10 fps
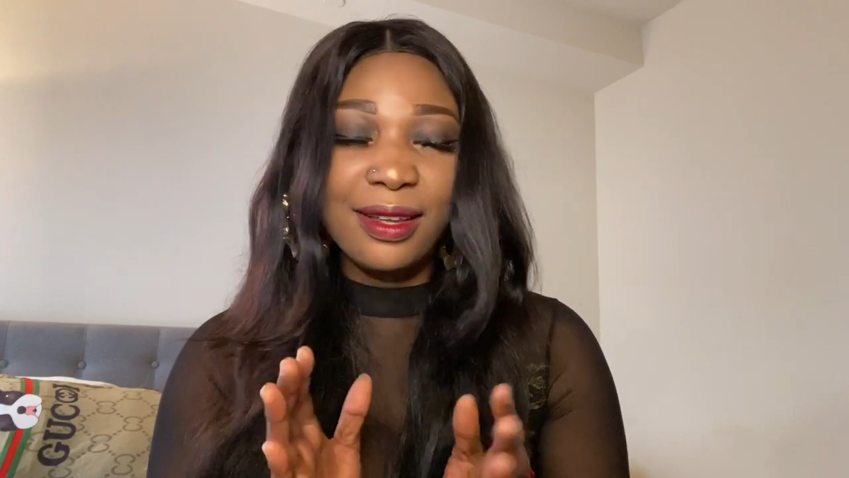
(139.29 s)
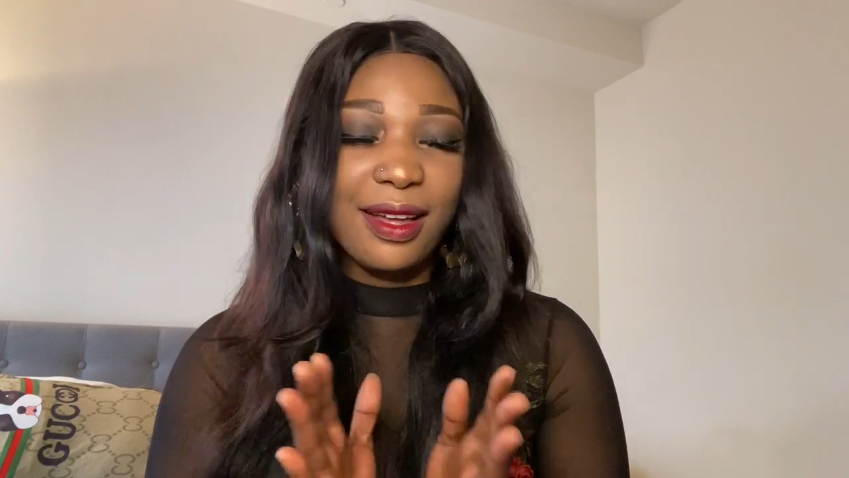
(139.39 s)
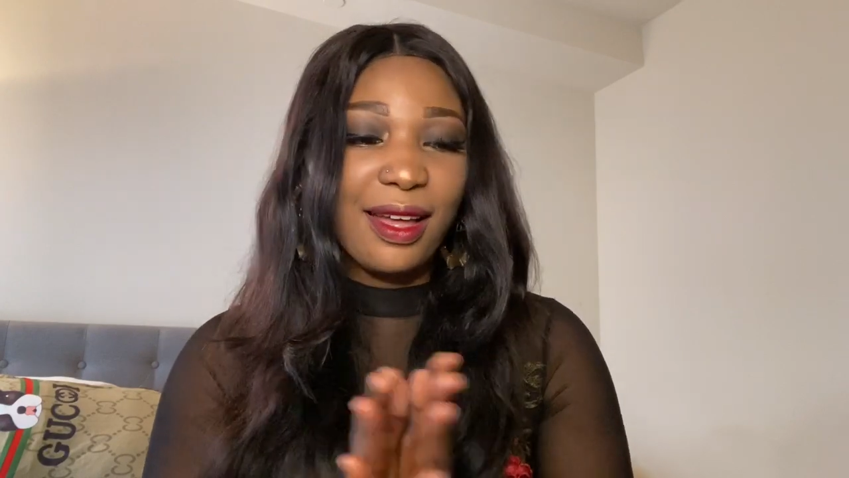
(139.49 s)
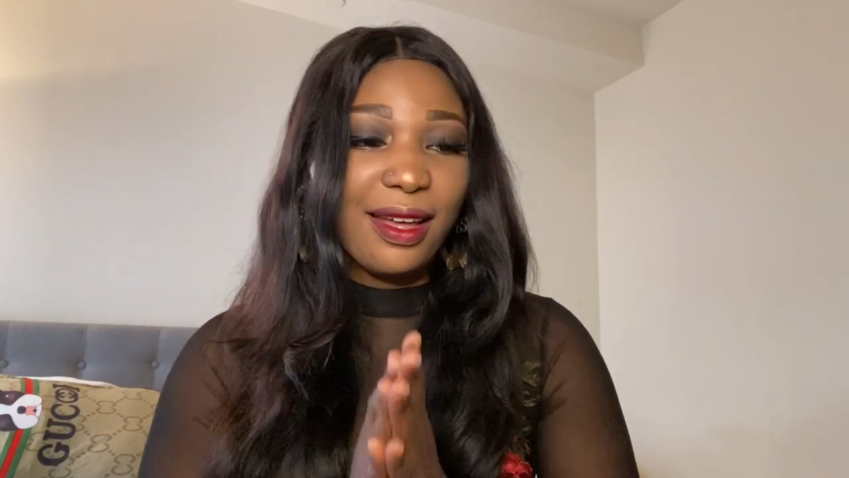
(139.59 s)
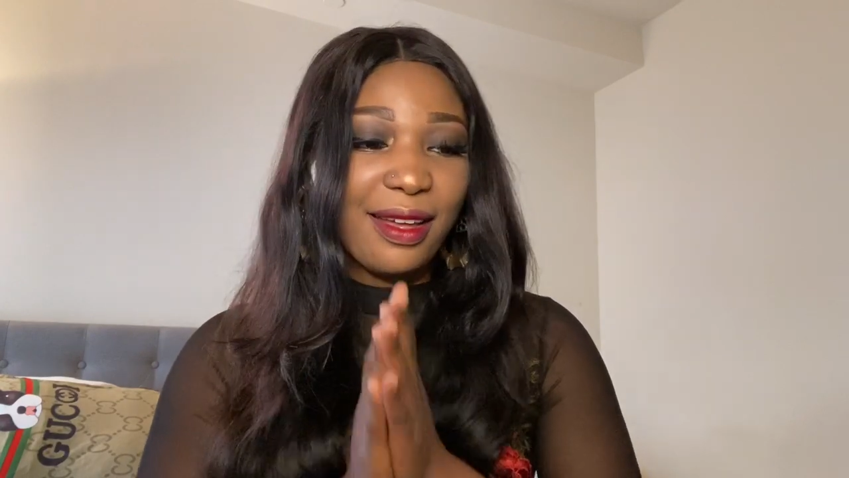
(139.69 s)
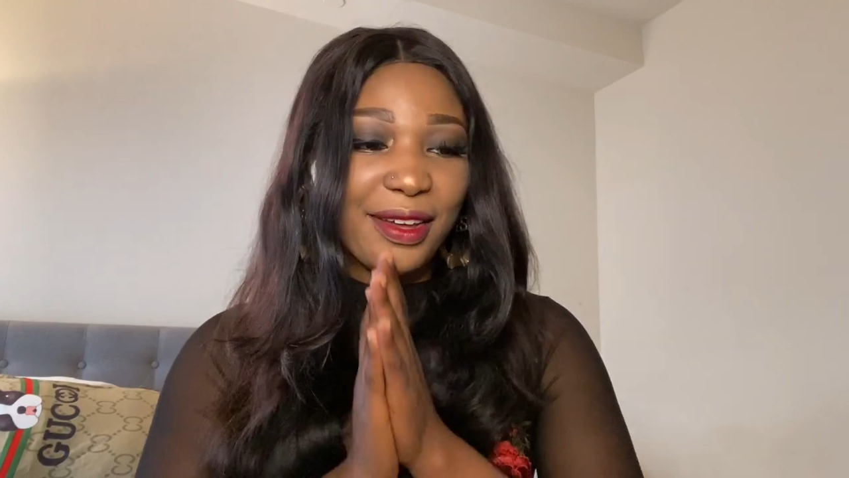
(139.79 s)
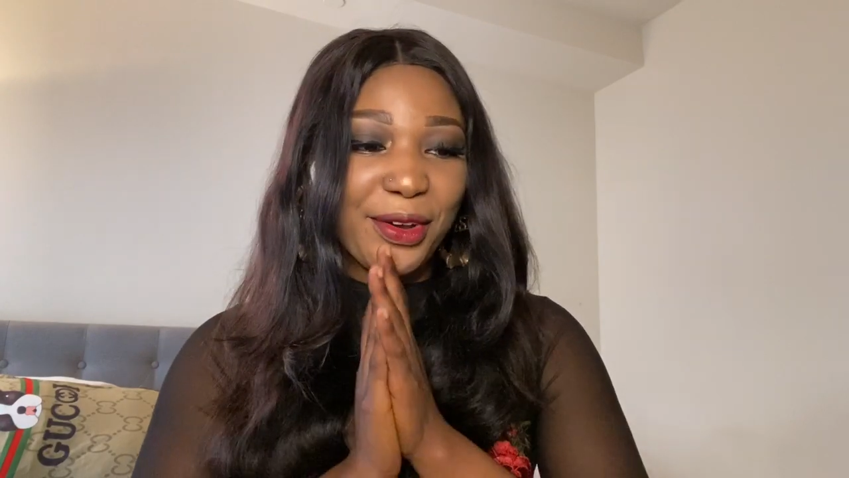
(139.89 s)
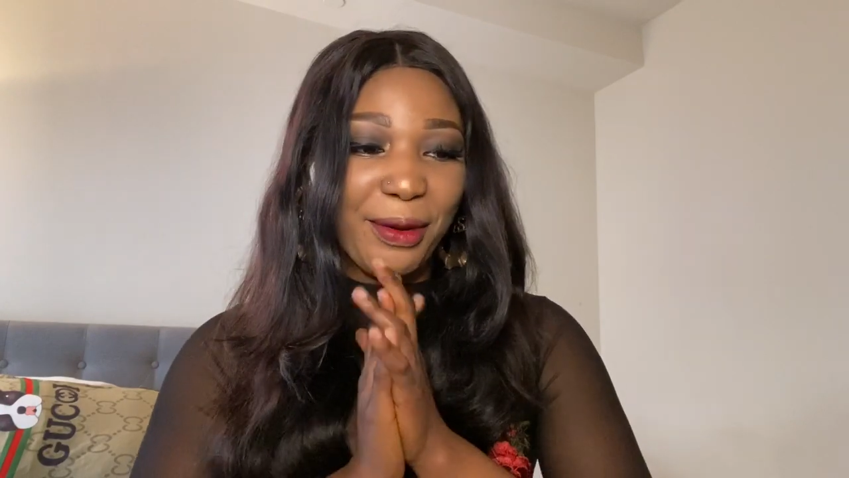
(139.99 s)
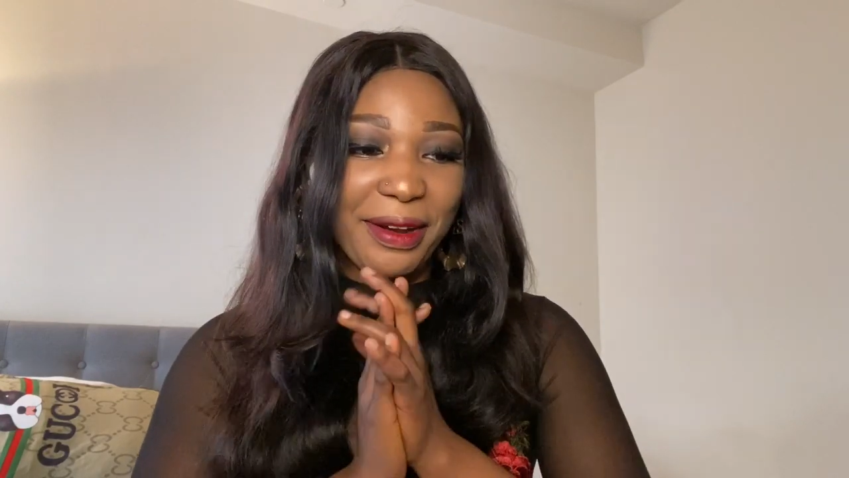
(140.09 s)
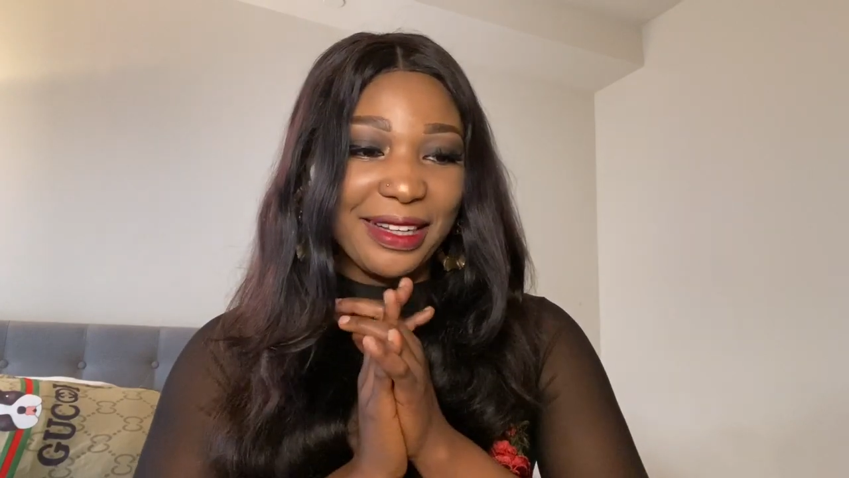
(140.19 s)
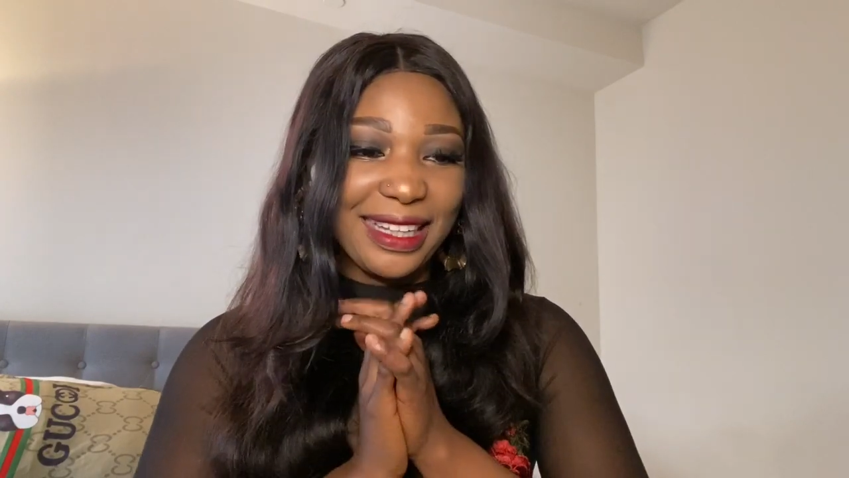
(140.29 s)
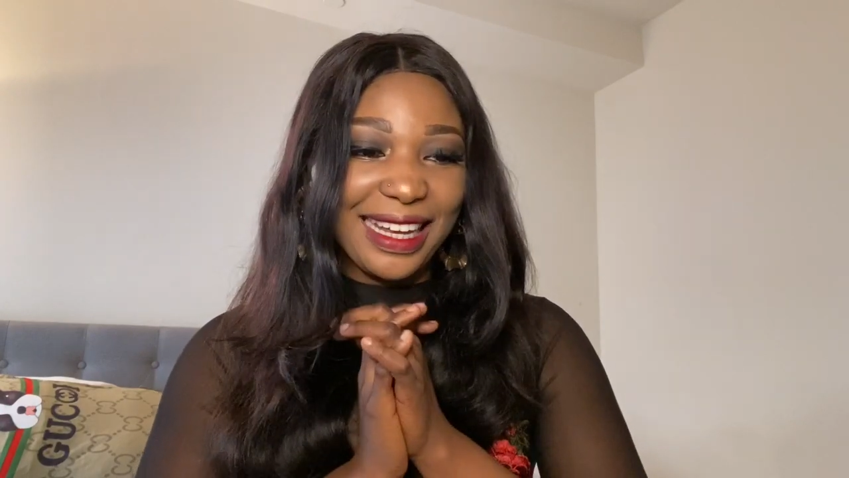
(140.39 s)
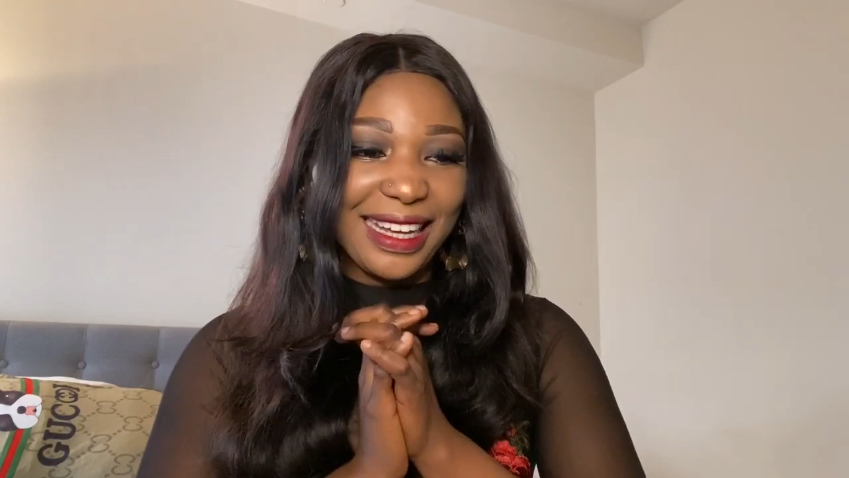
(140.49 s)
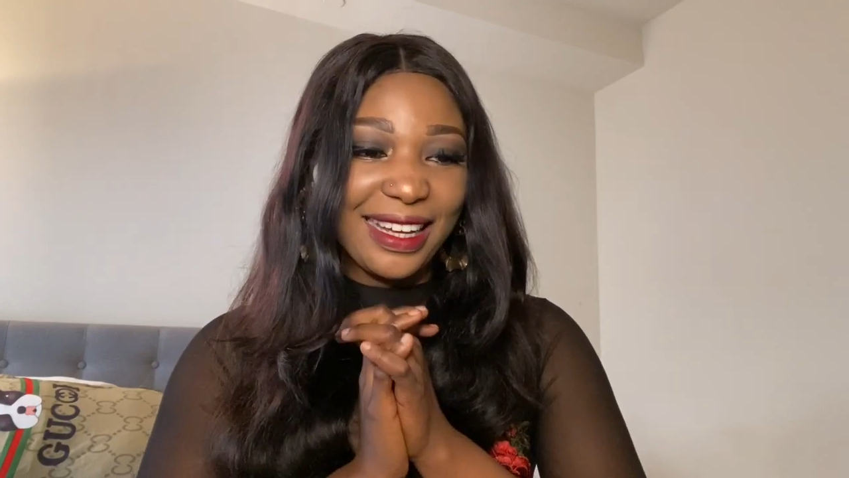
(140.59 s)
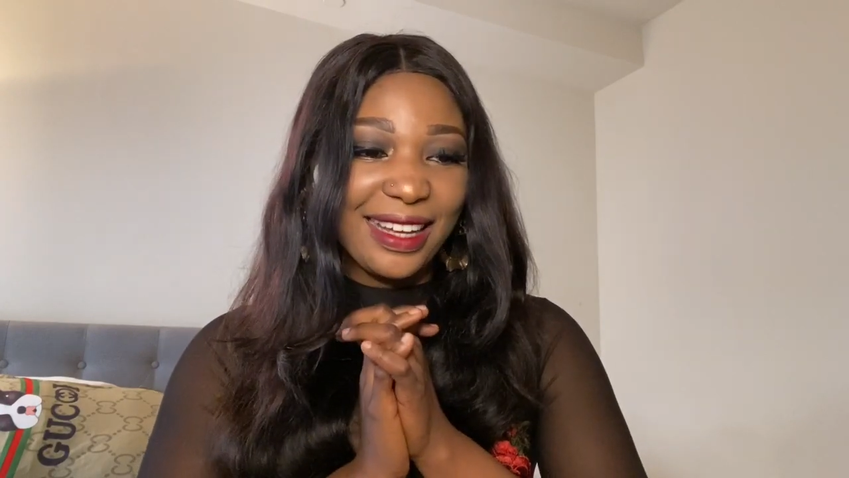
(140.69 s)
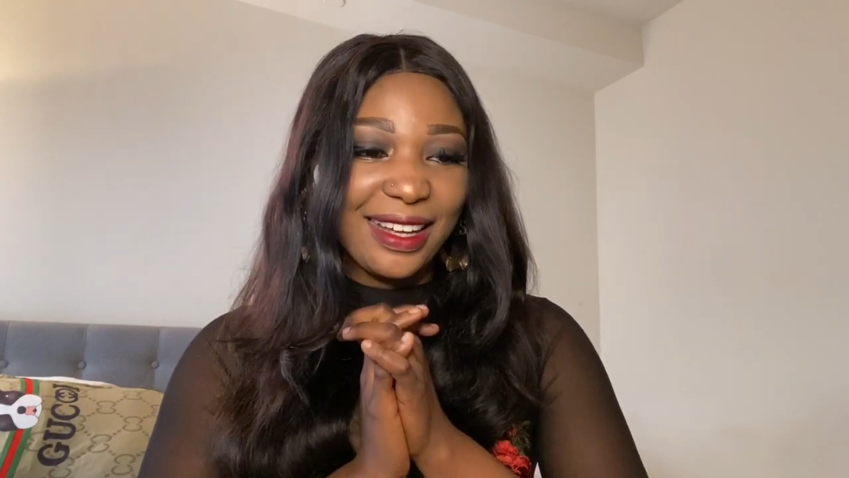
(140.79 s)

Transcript: hey God, like